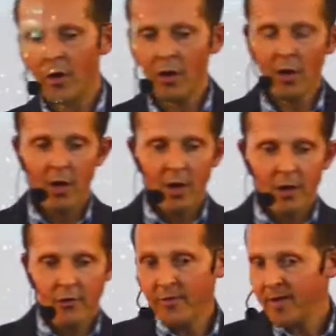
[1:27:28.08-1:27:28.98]
uh,
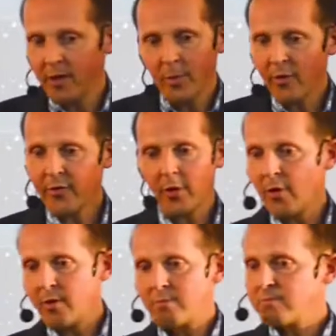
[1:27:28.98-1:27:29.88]
to think about
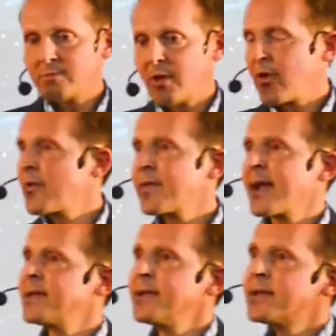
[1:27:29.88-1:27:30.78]
um, another
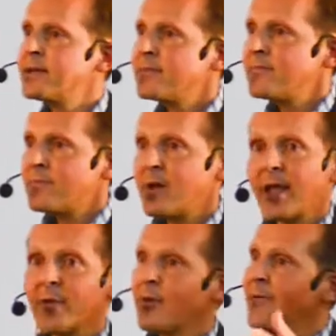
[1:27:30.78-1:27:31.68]
technique,
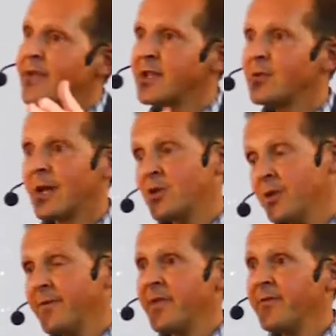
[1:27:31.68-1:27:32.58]
like the gravity
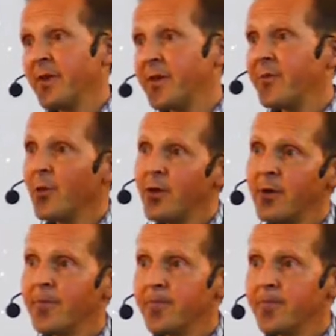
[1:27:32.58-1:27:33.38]
tractor if it's very small.